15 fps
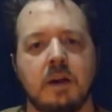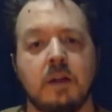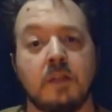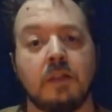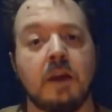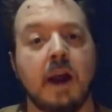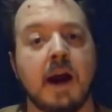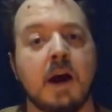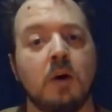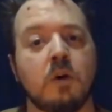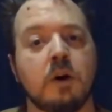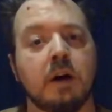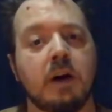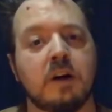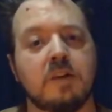The
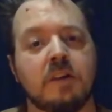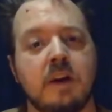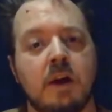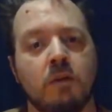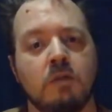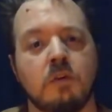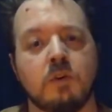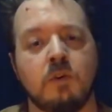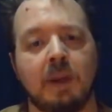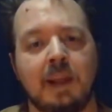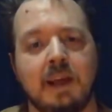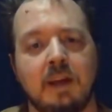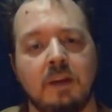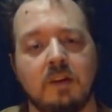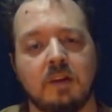hour has now grown
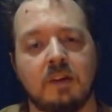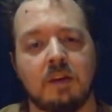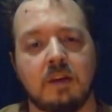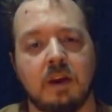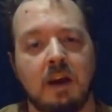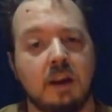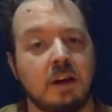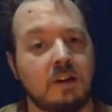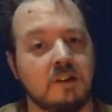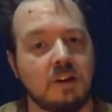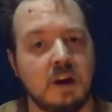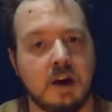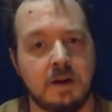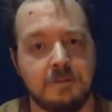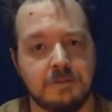late, and it's
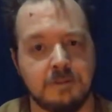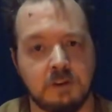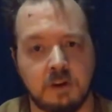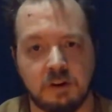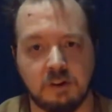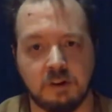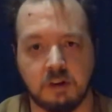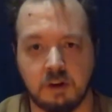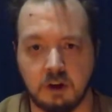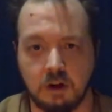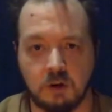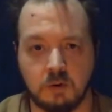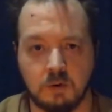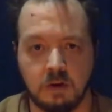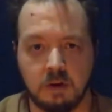time for us to
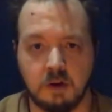go.